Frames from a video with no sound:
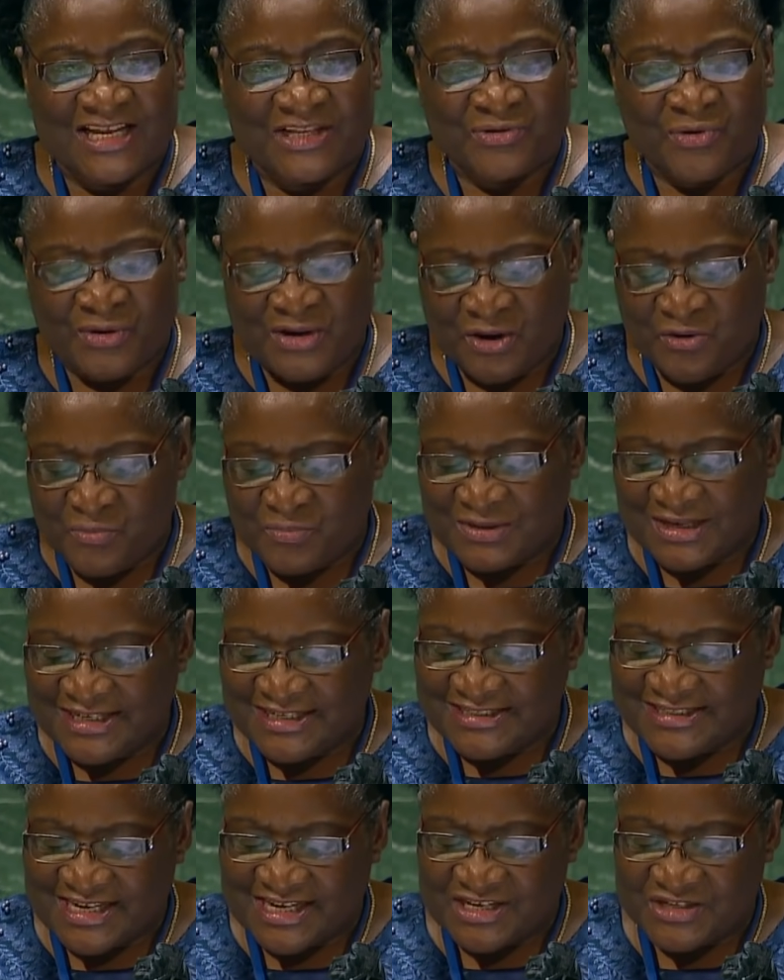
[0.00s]

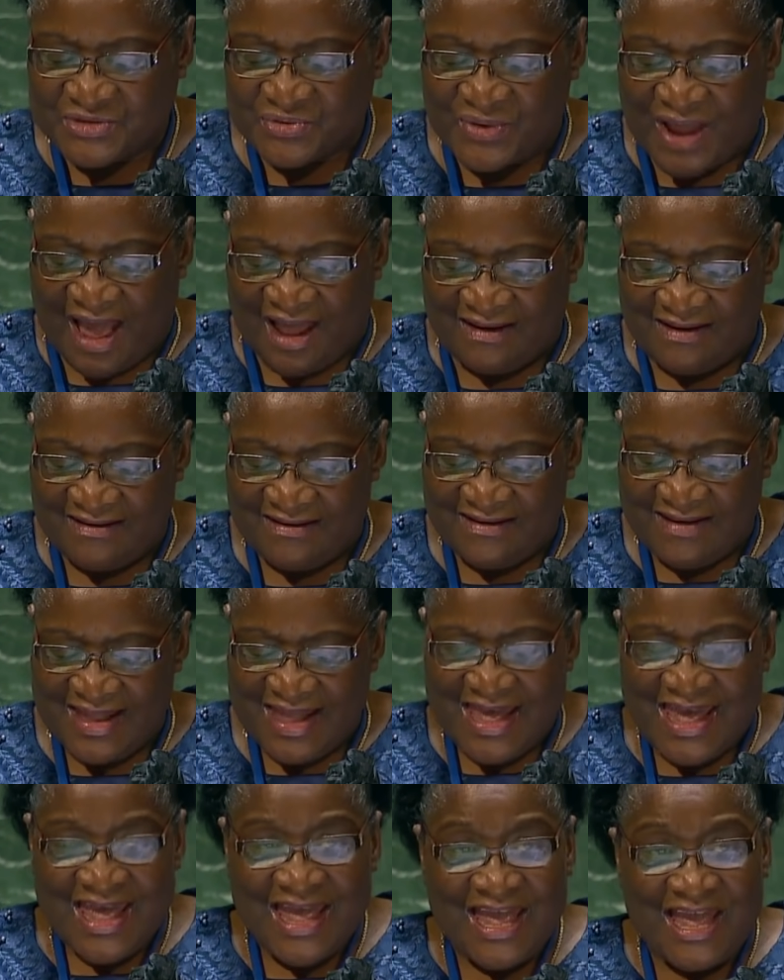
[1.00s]
Terrorism merits the
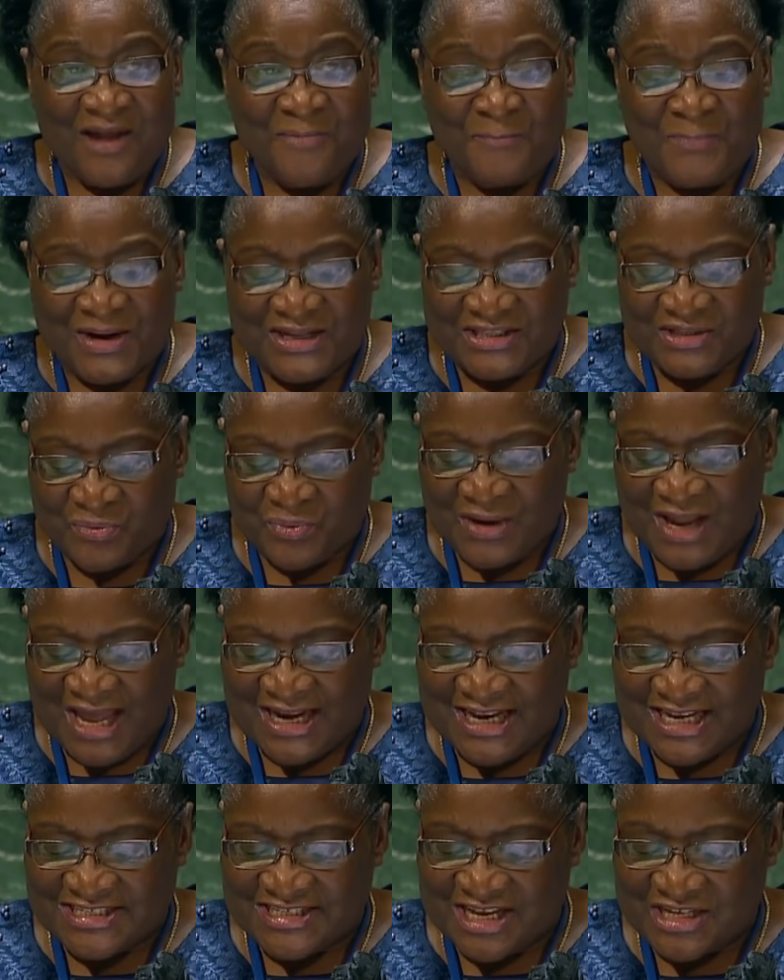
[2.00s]
unmitigated
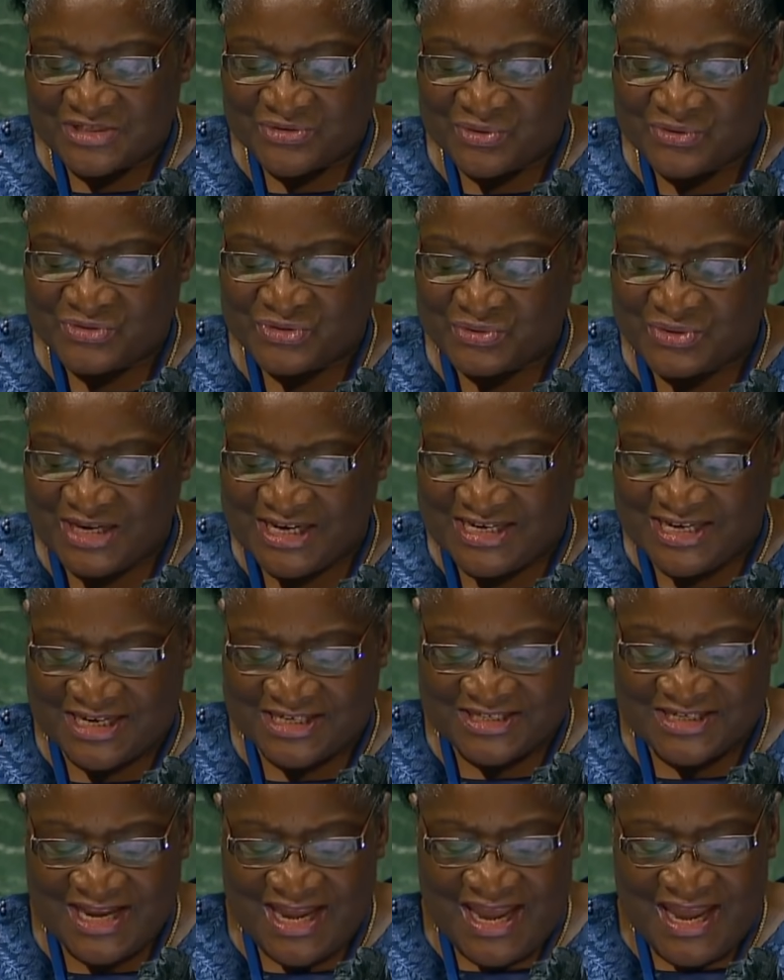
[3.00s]
attention of the
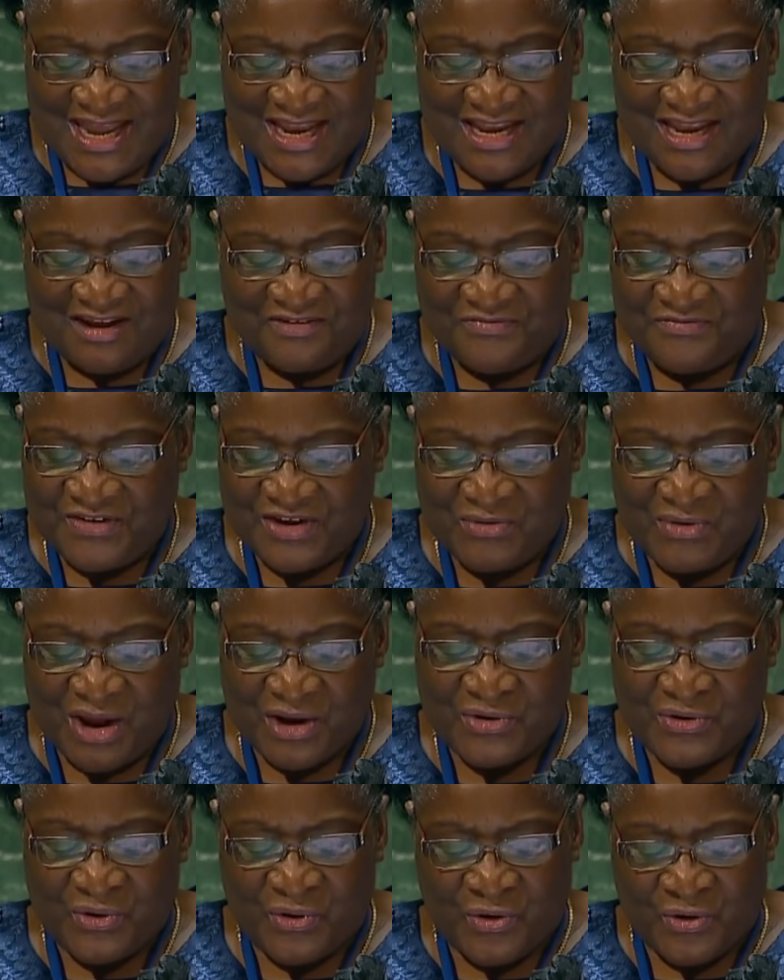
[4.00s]
whole international
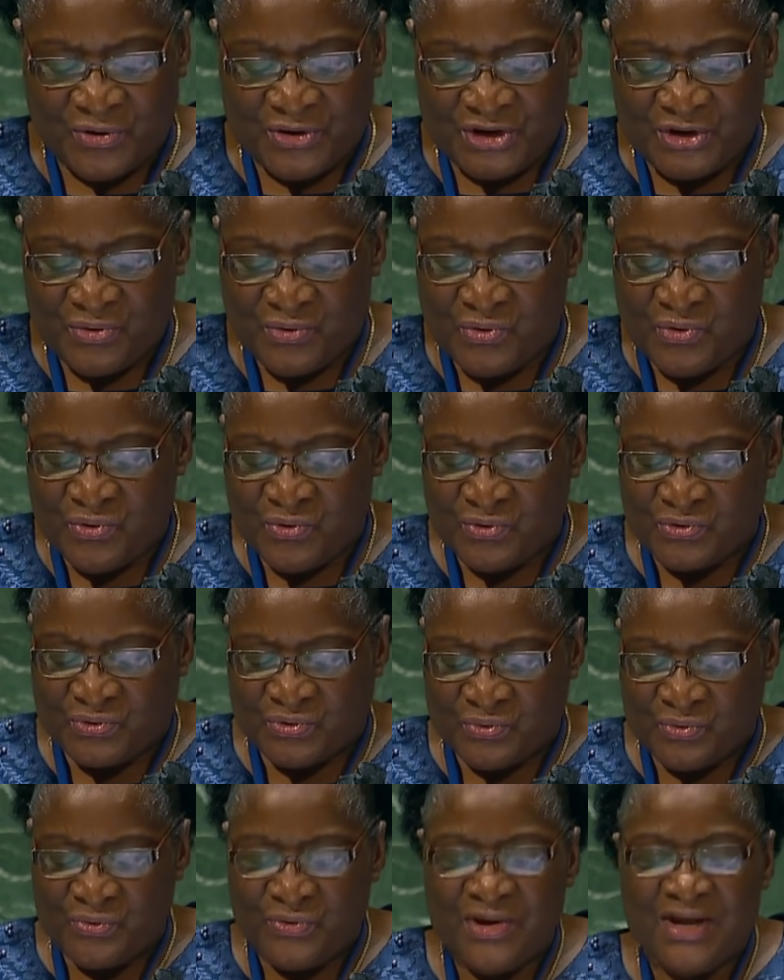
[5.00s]
community,
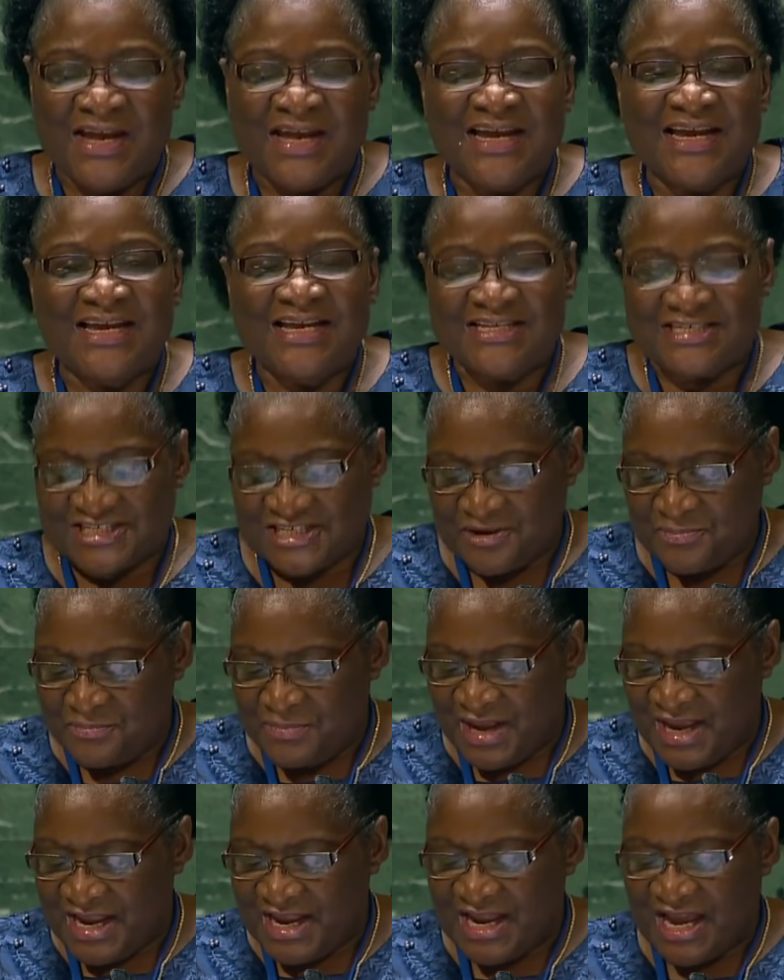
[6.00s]
particularly the
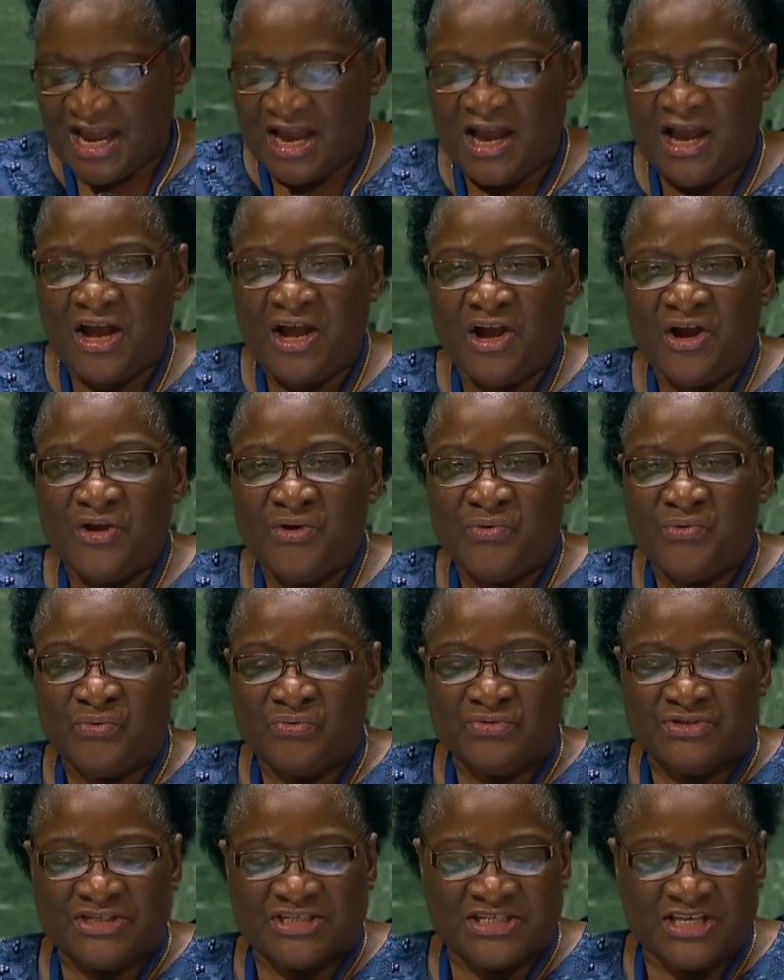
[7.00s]
United Nations,
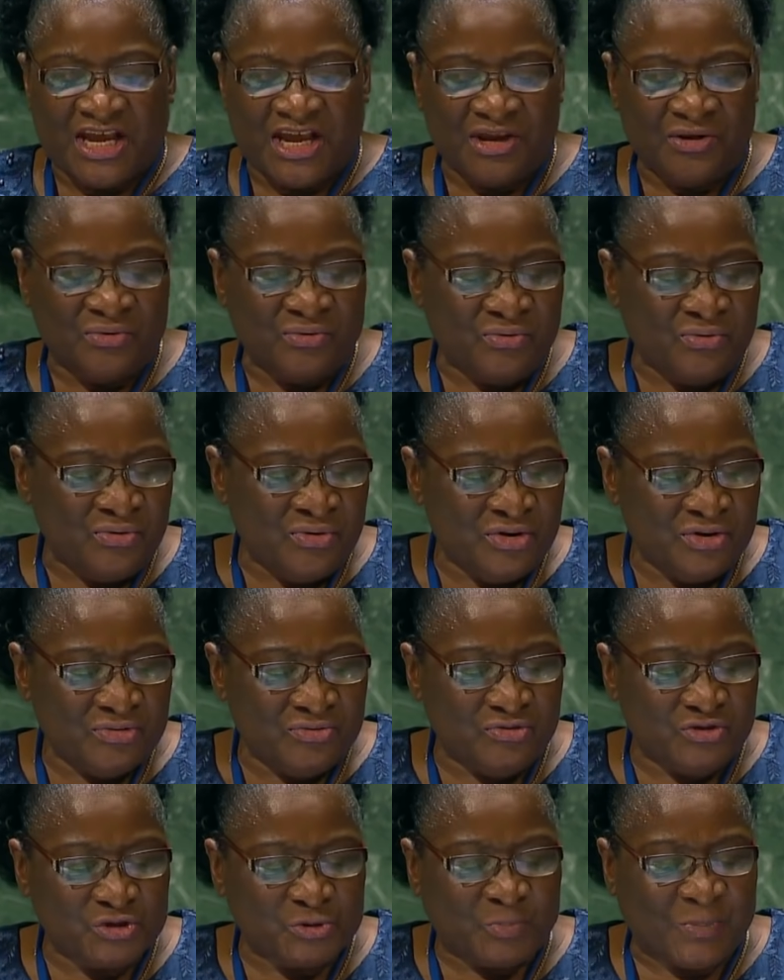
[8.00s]
given the
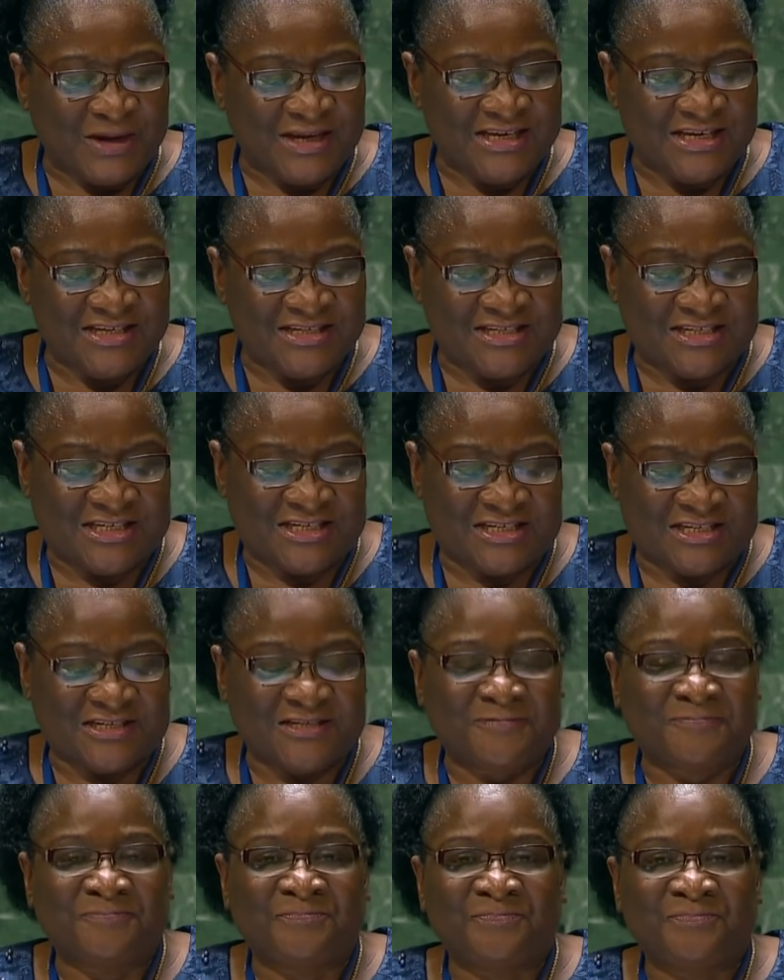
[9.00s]
suffering and
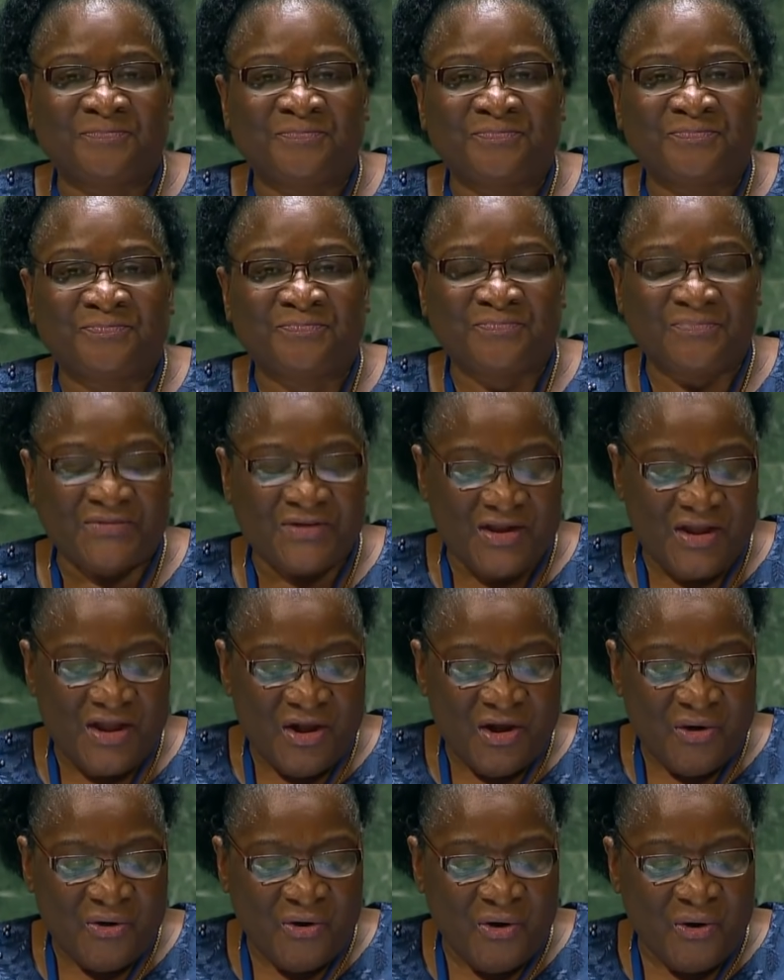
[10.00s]
bereavement it
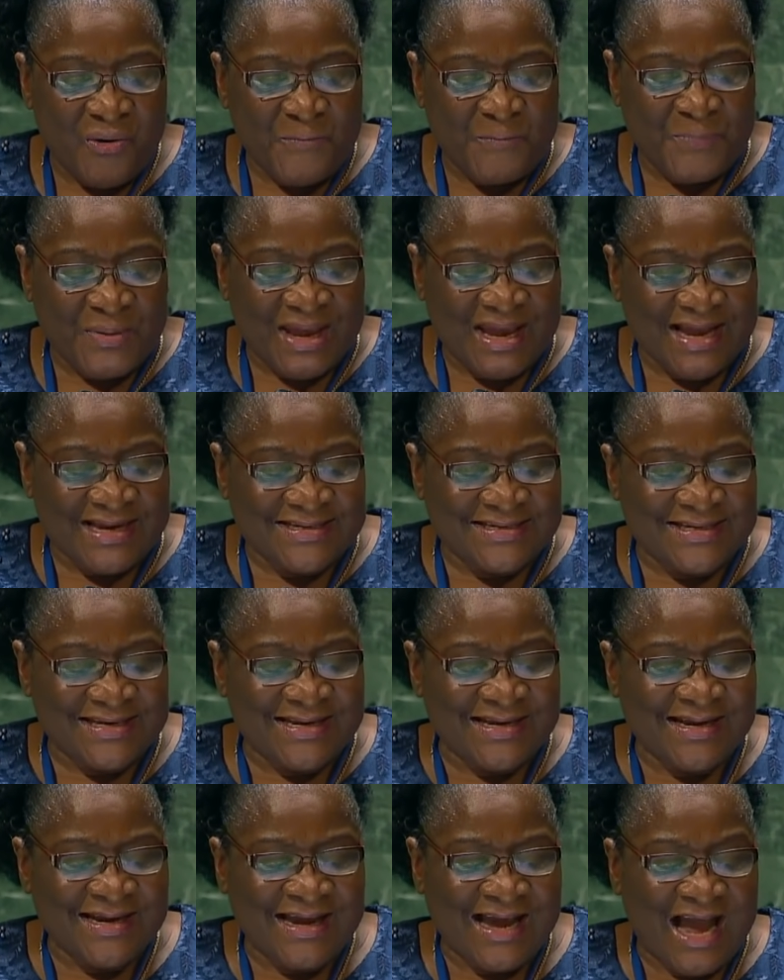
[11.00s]
causes in our
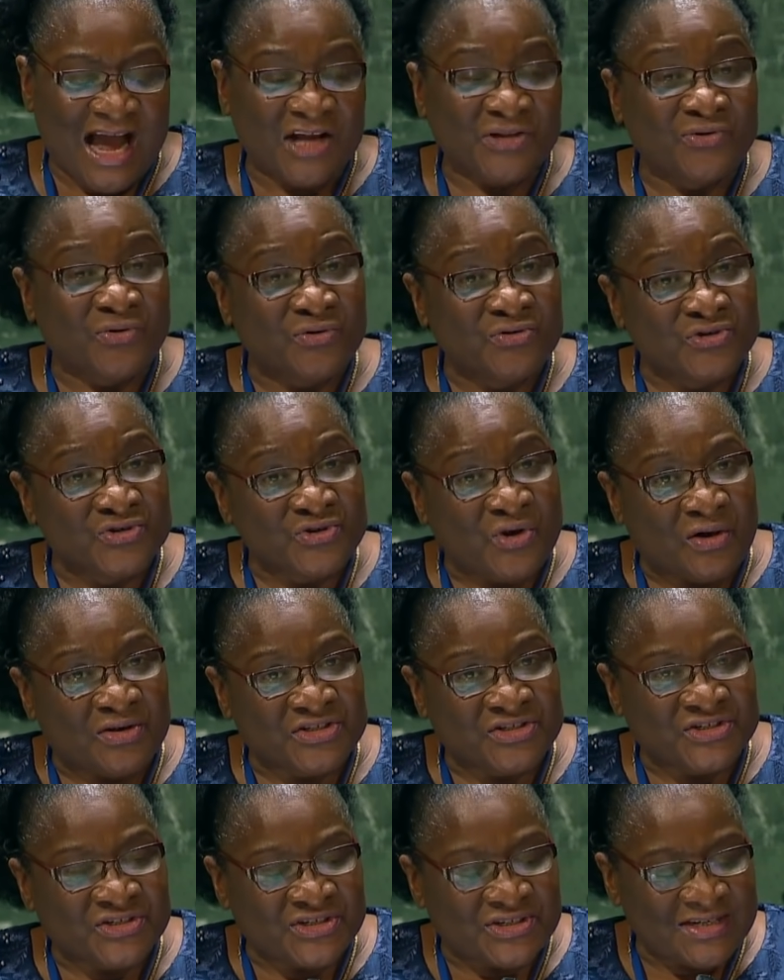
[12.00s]
respective
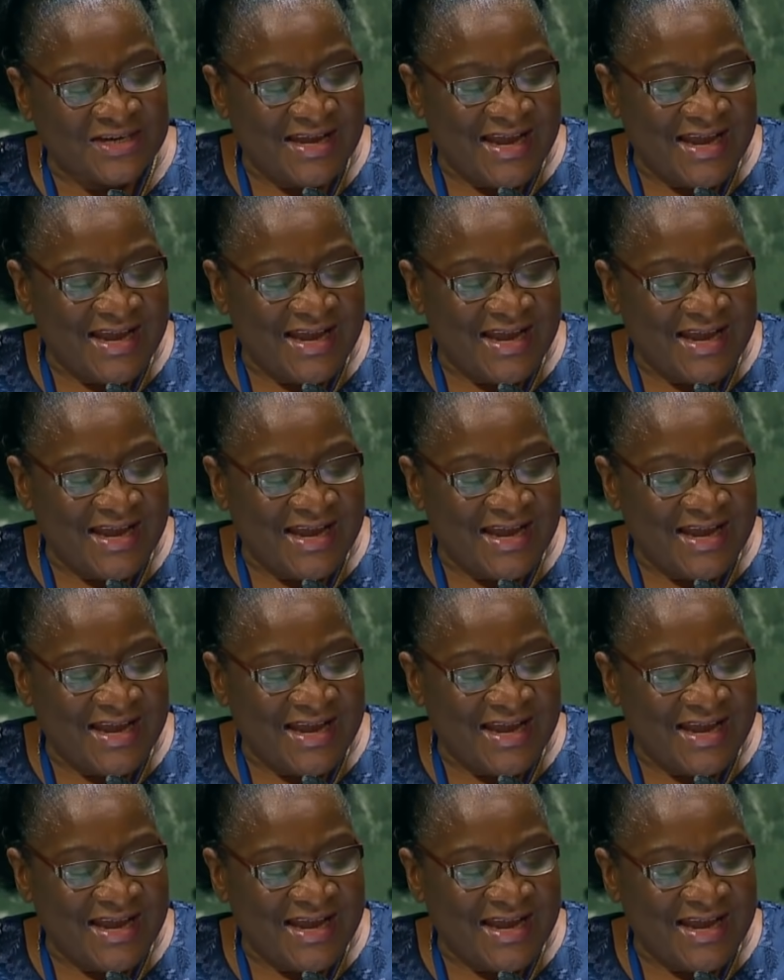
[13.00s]
countries.